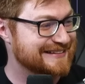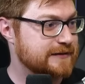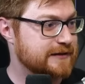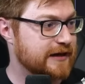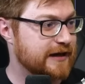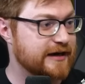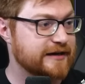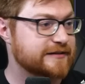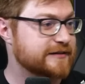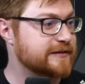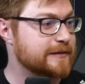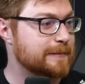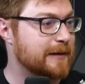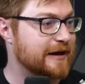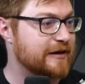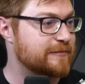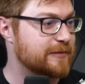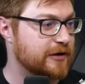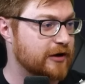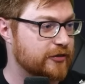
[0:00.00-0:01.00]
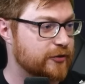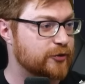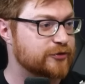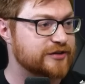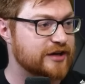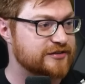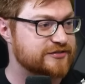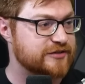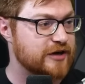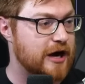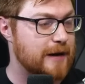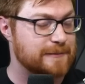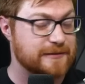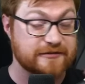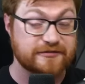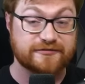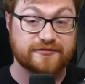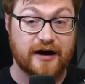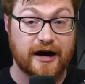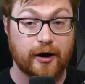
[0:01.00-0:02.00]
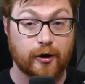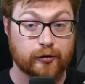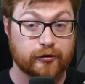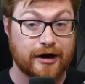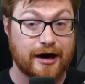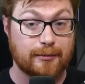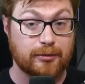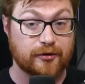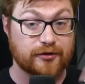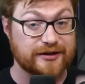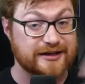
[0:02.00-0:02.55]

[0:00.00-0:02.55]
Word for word: anything that might have been on their desktop, if file grabber,